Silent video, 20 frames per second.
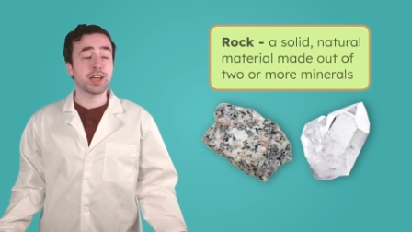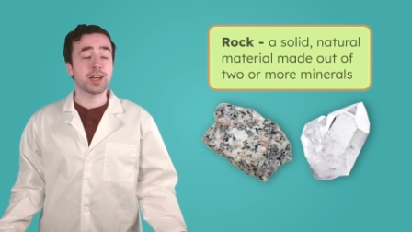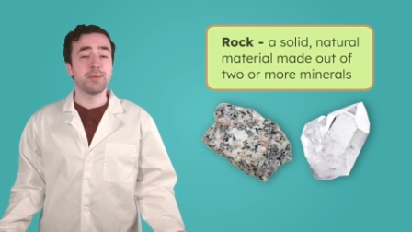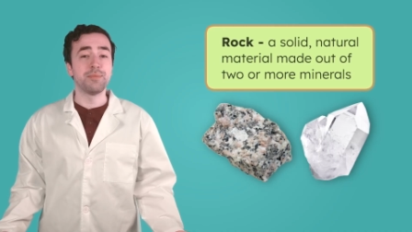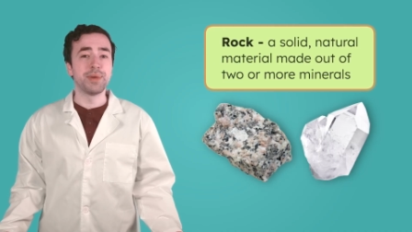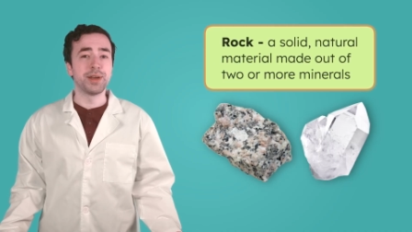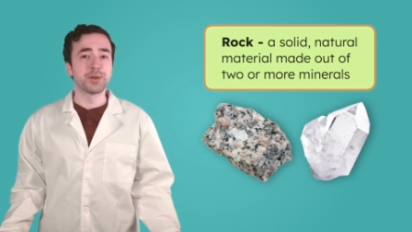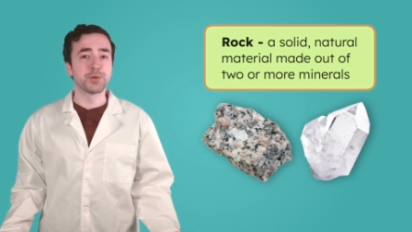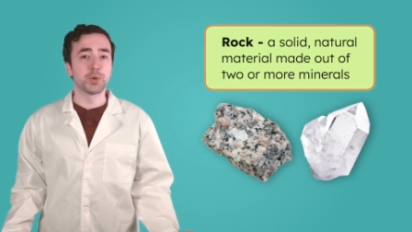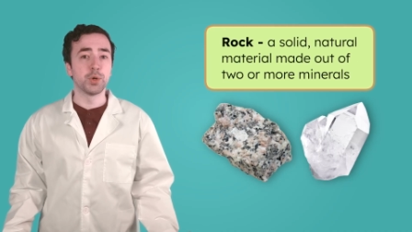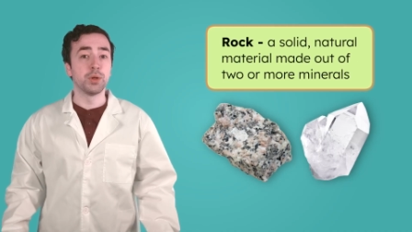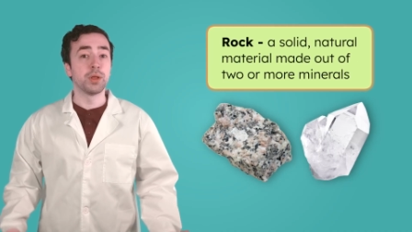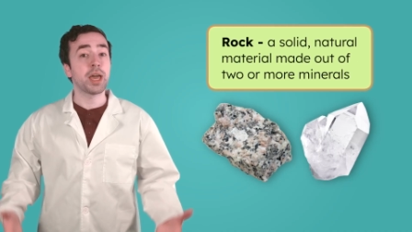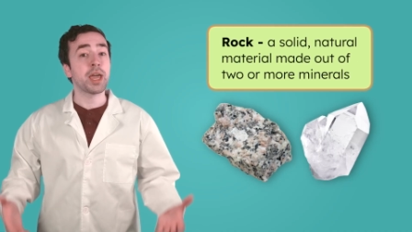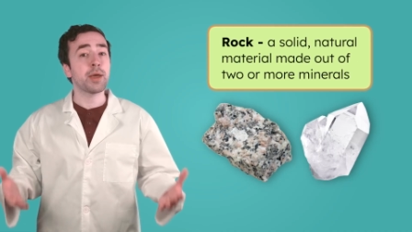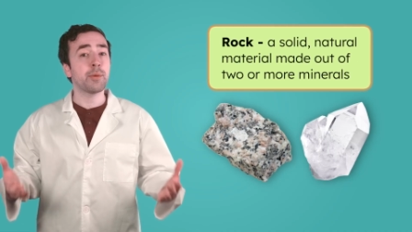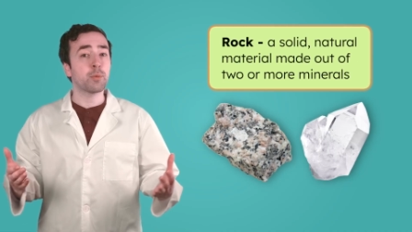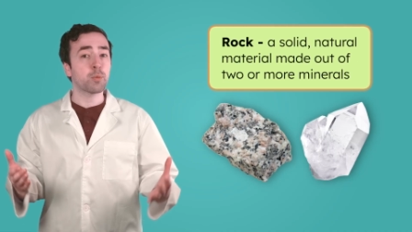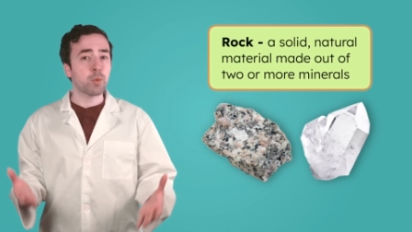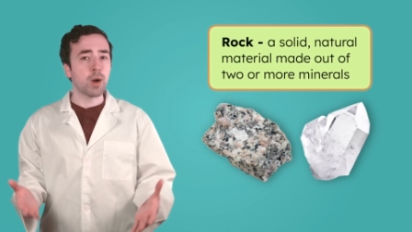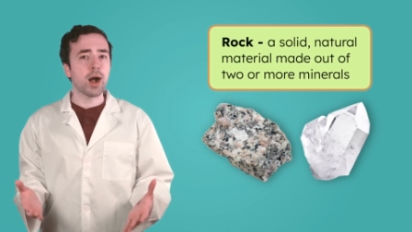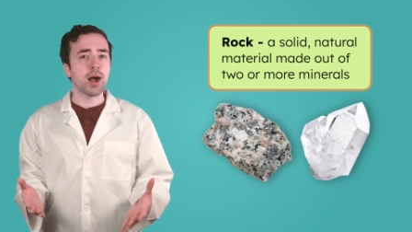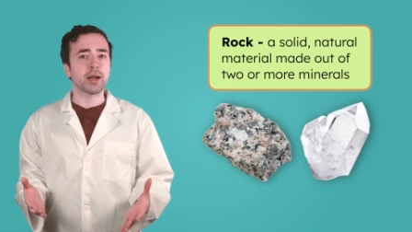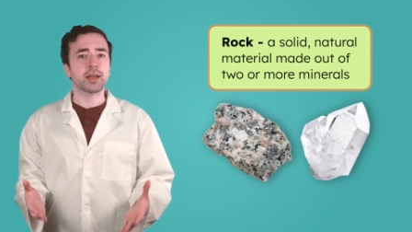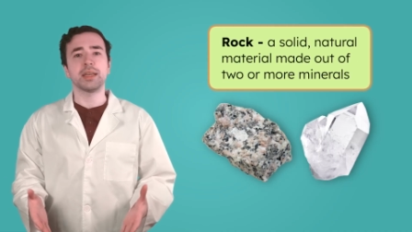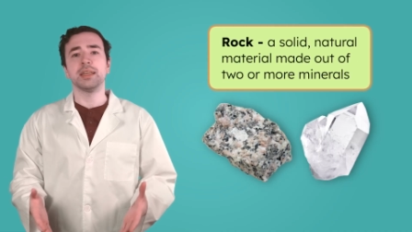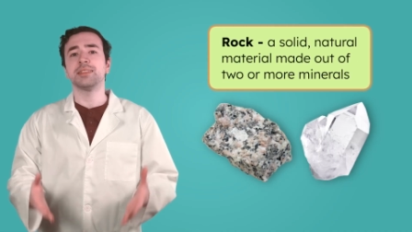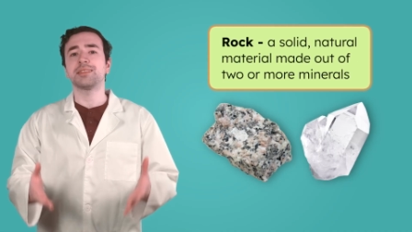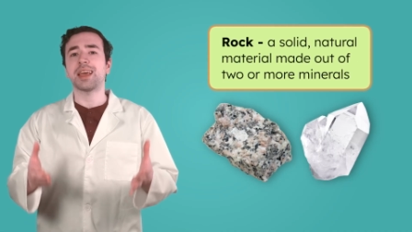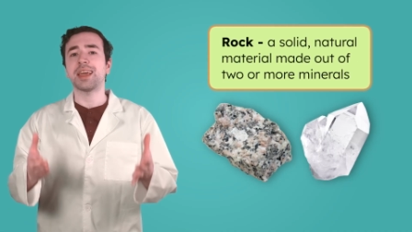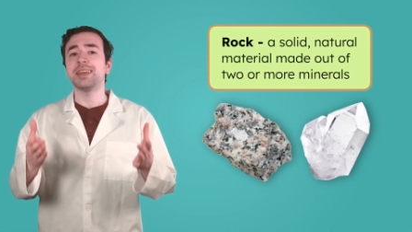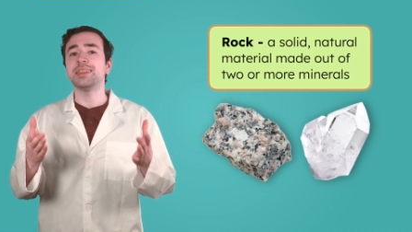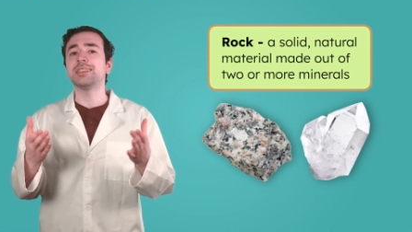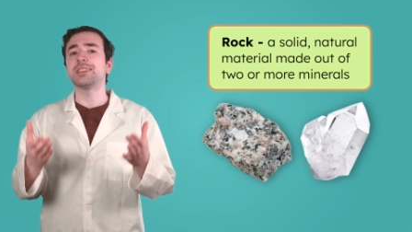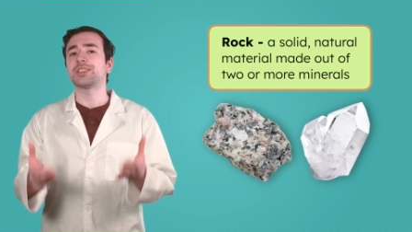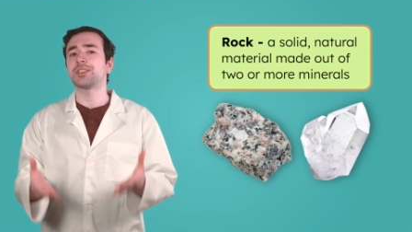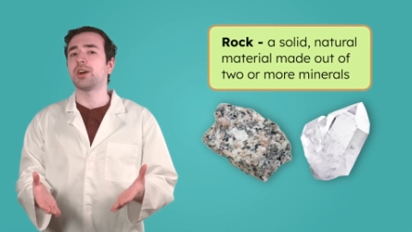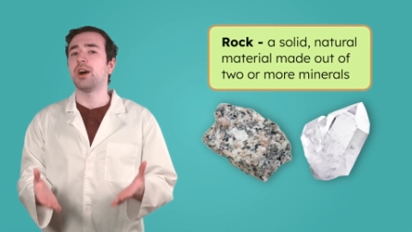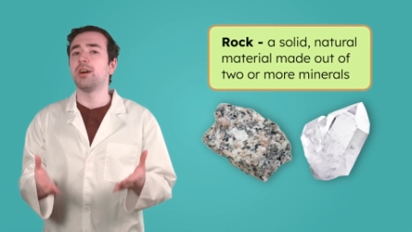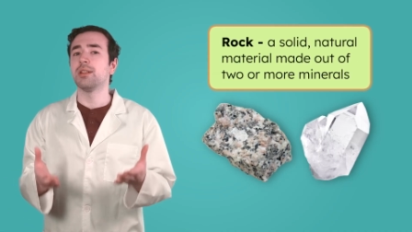a mineral, a rock is a
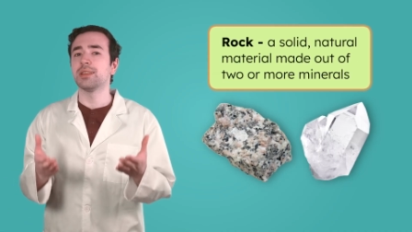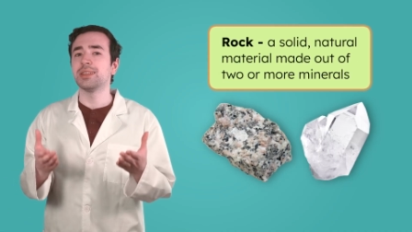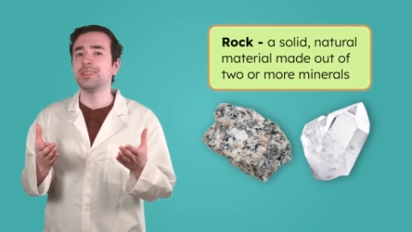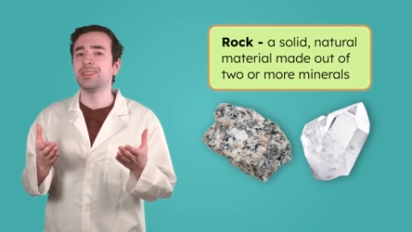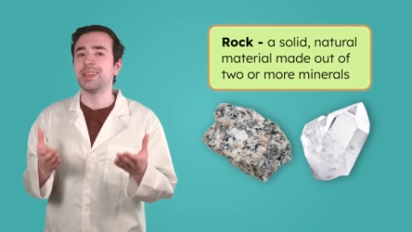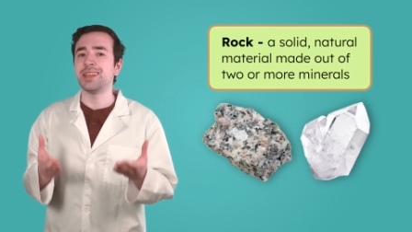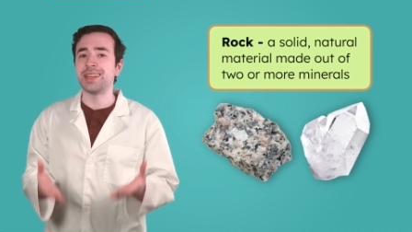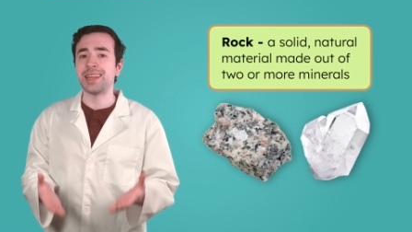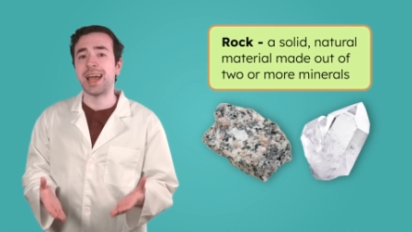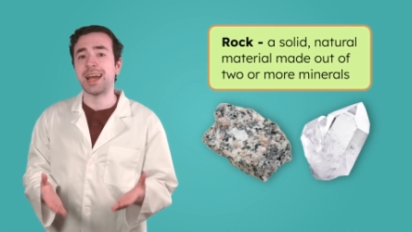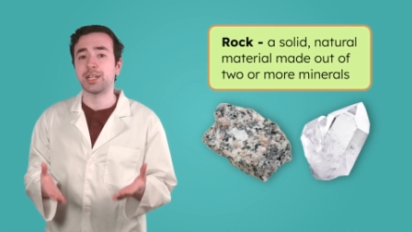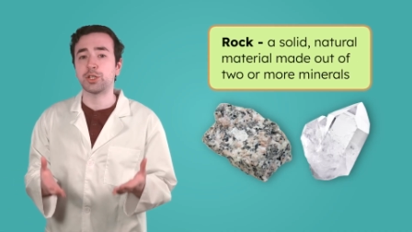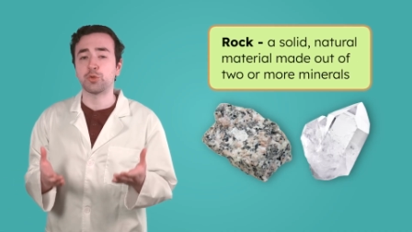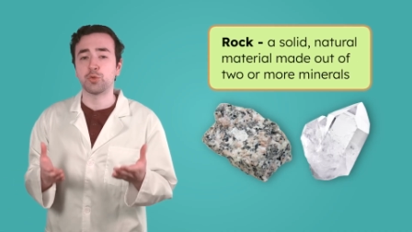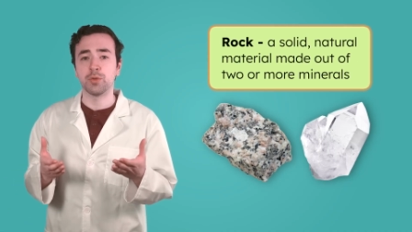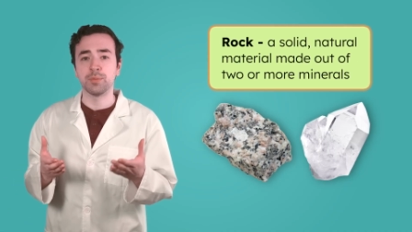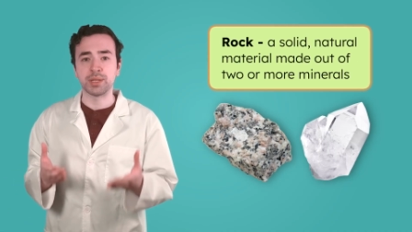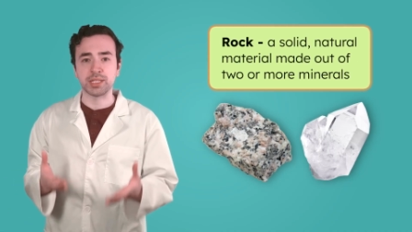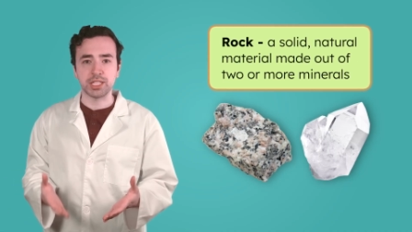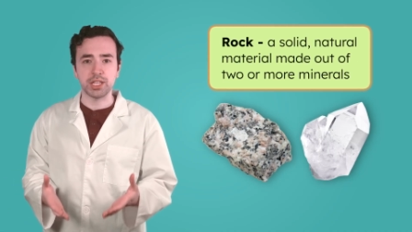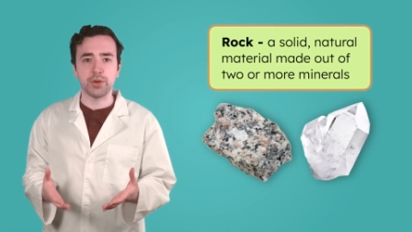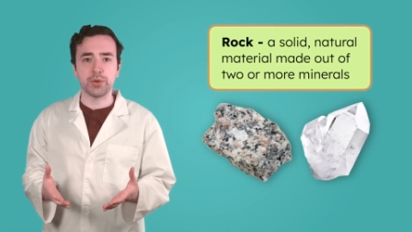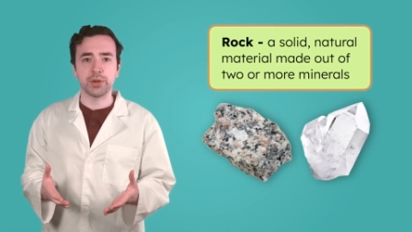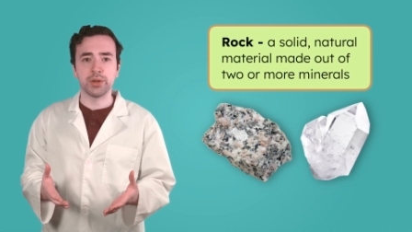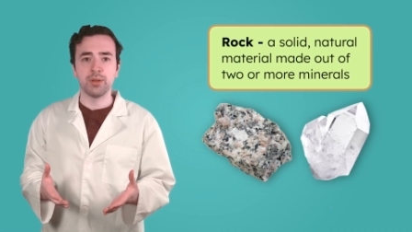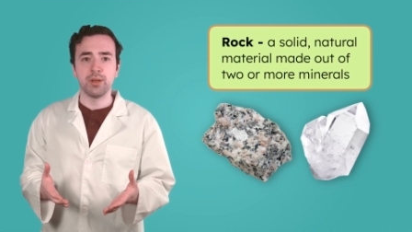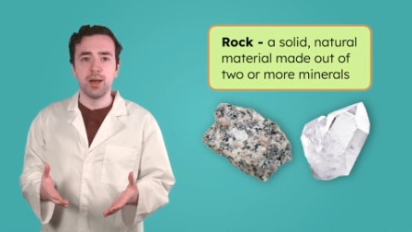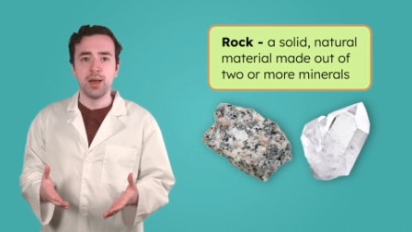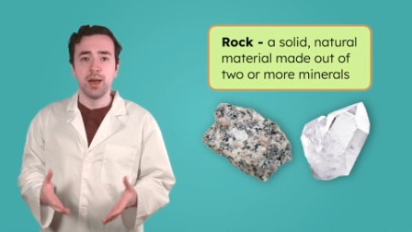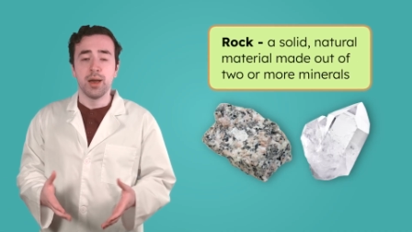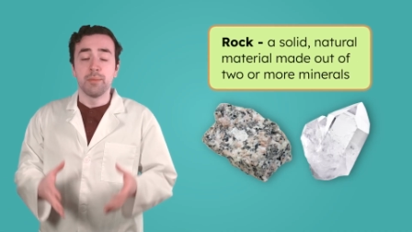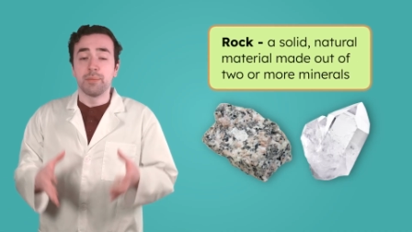solid natural material,